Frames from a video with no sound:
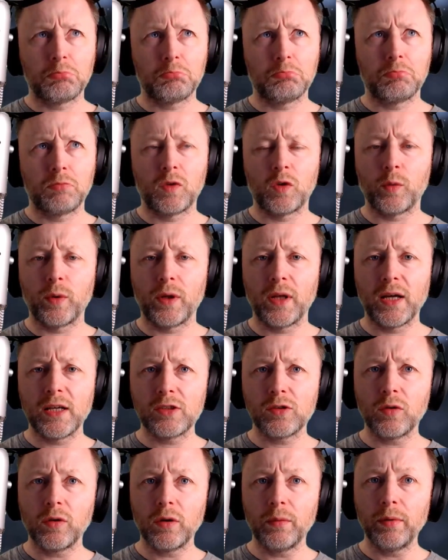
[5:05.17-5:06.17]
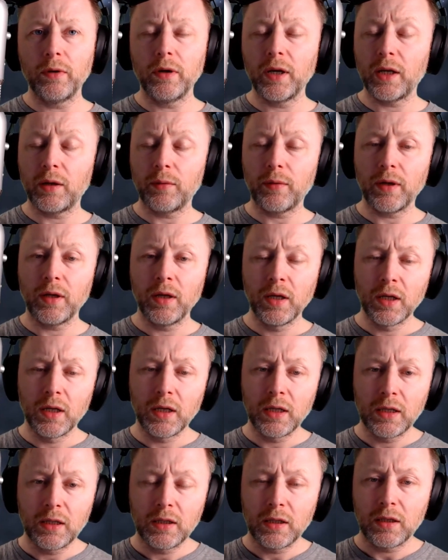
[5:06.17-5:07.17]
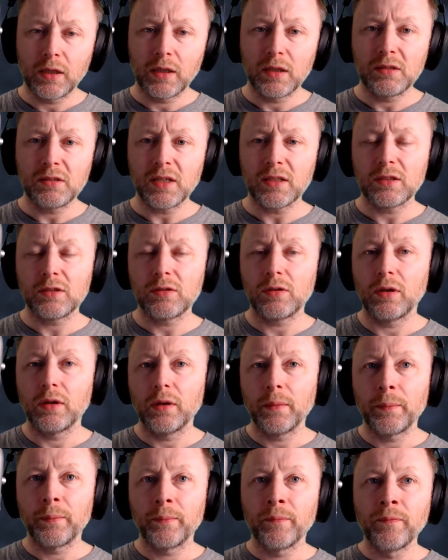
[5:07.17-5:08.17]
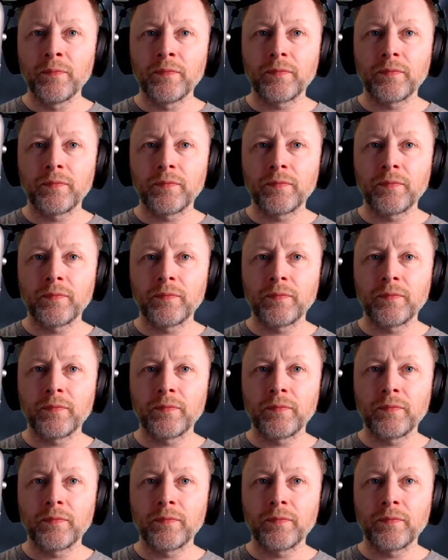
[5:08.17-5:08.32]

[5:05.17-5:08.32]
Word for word: like, I don't know what that's all about. Anyway, he sits down